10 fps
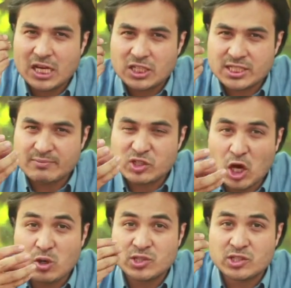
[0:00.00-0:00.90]
some
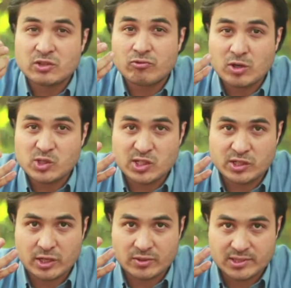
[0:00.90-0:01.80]
toasted, roasted
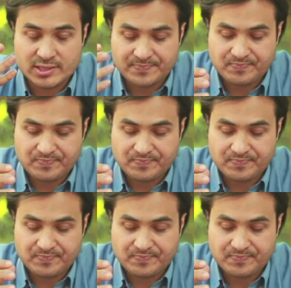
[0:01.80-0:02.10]
notes.